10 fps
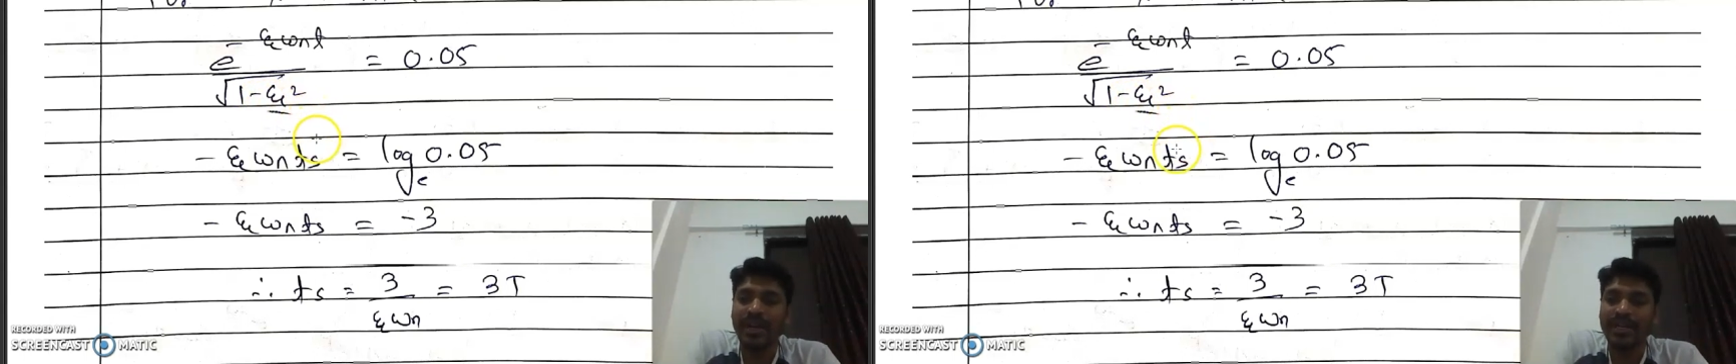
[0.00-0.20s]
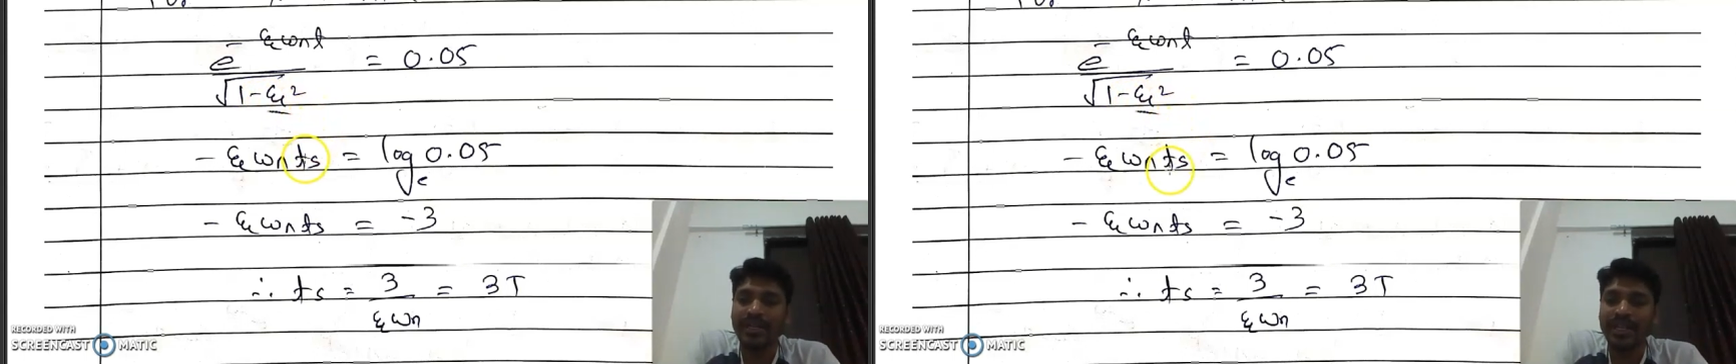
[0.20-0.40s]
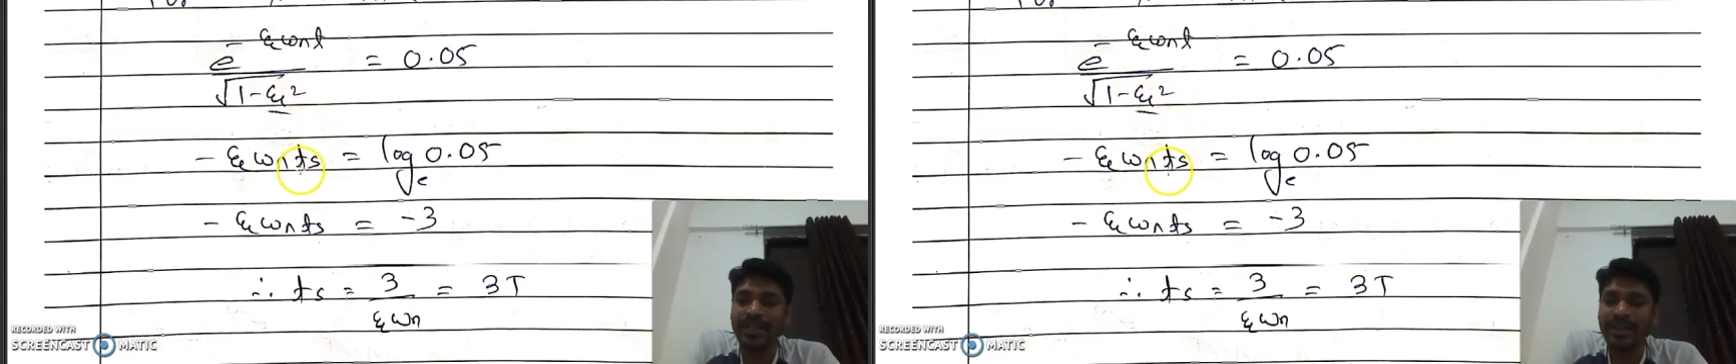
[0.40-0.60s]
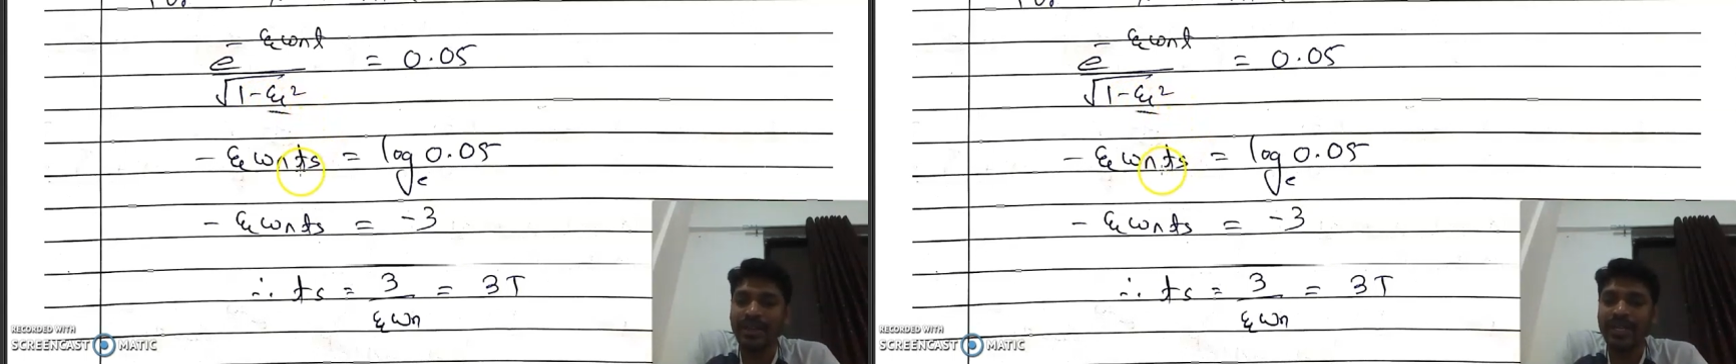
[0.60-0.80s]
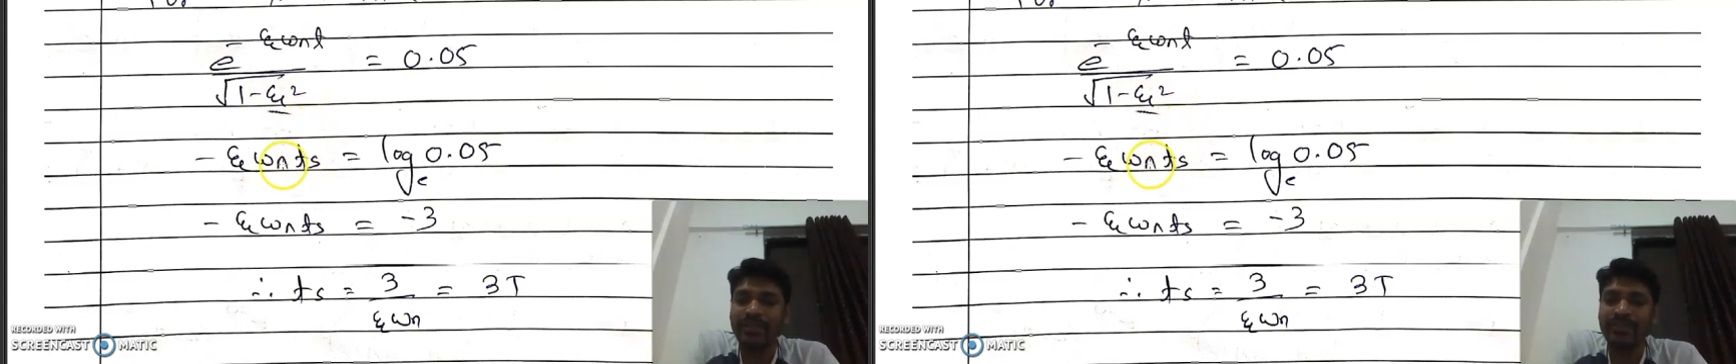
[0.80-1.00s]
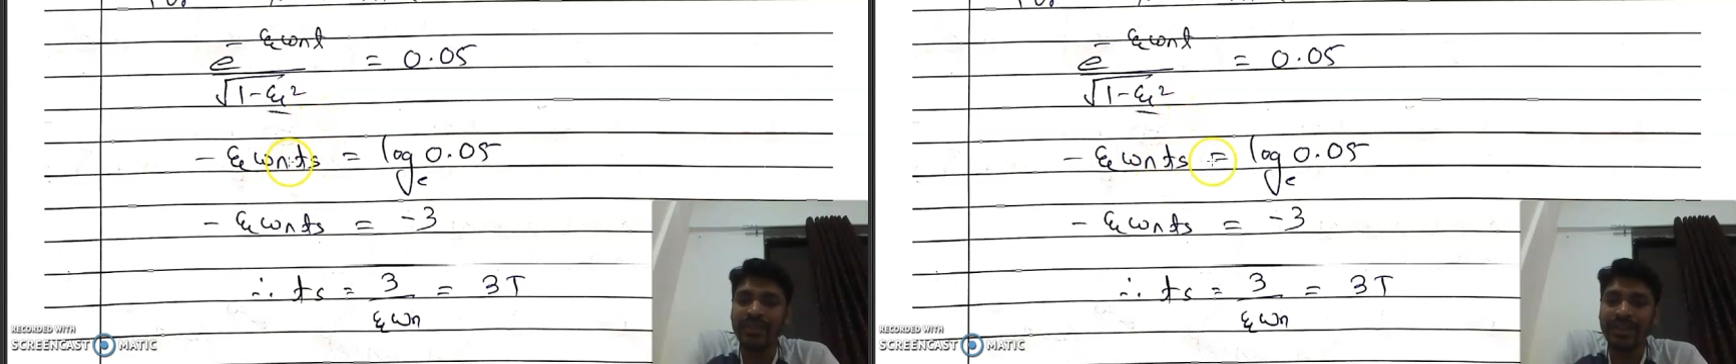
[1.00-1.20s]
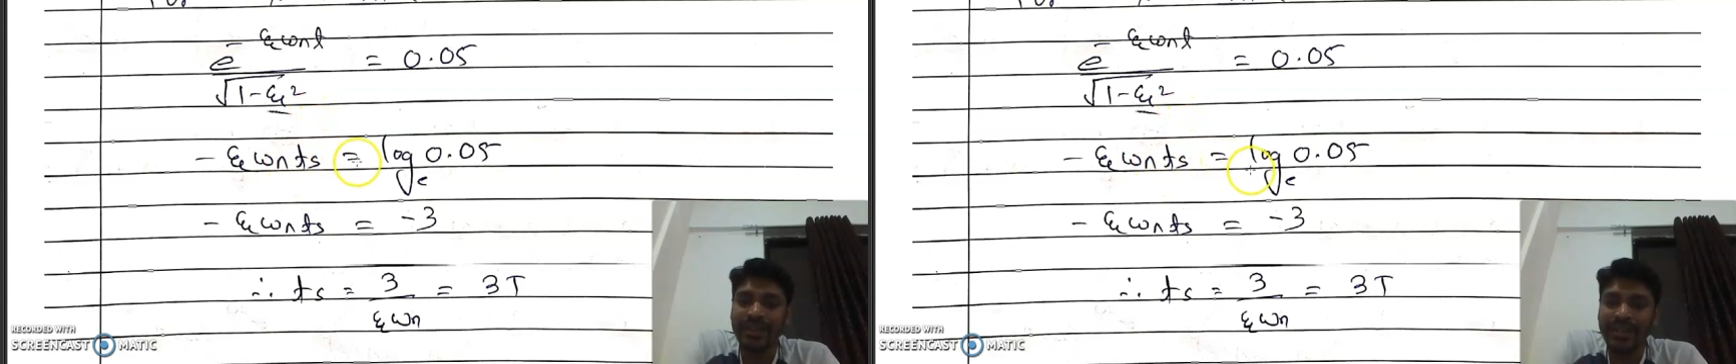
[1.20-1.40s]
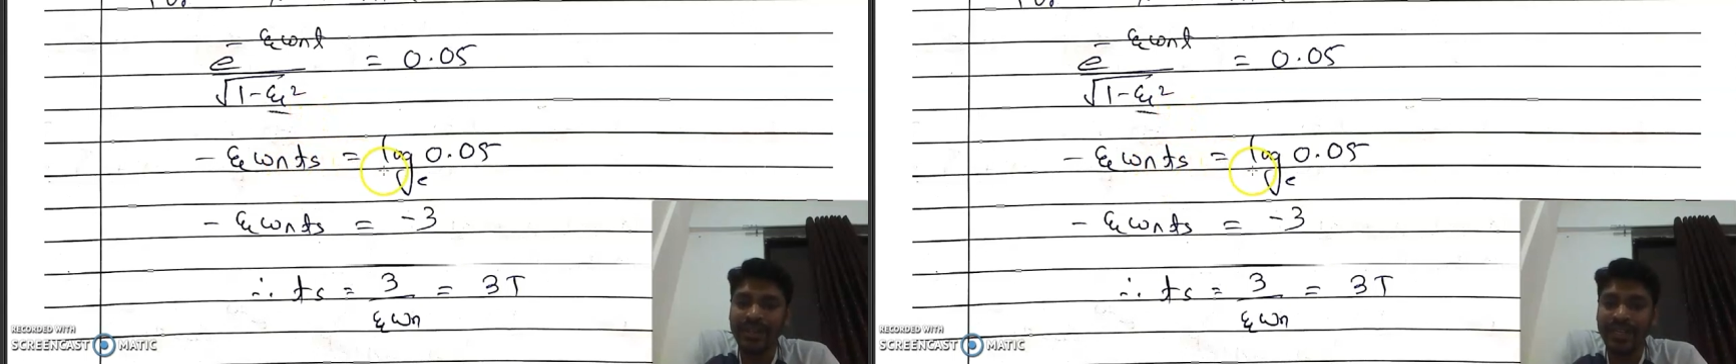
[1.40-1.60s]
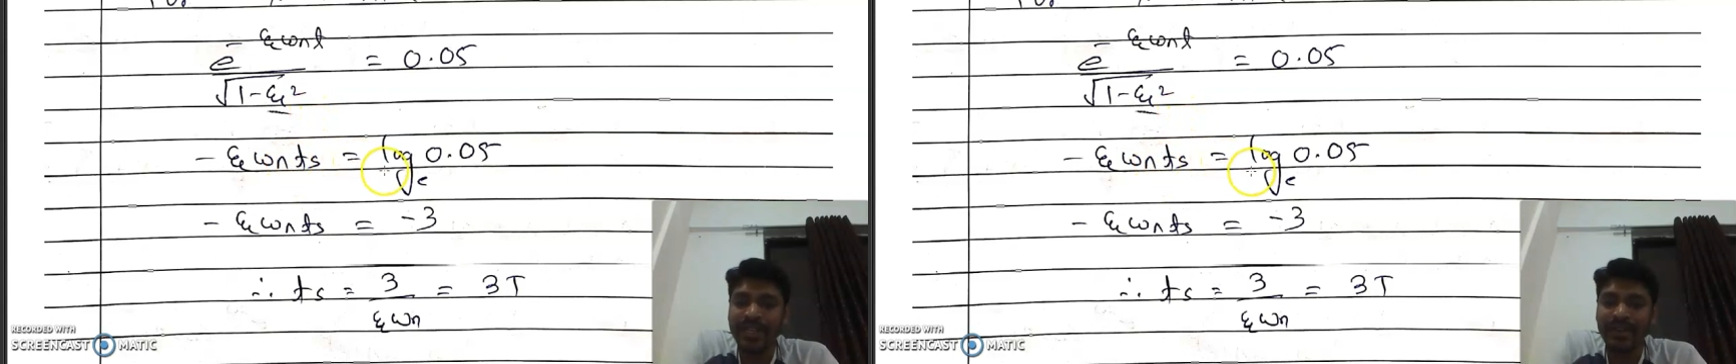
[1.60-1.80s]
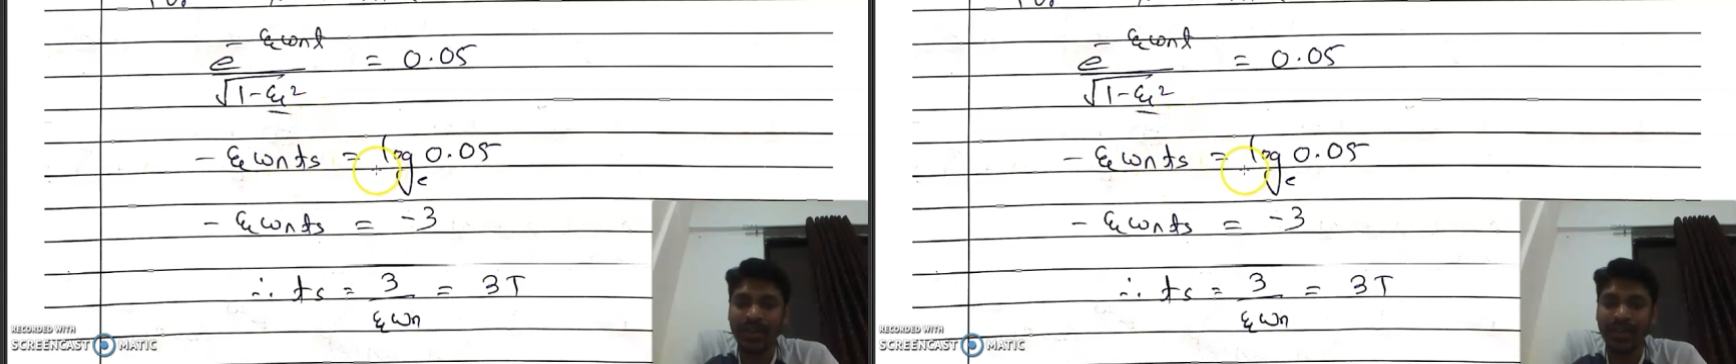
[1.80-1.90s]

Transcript: and then again we can take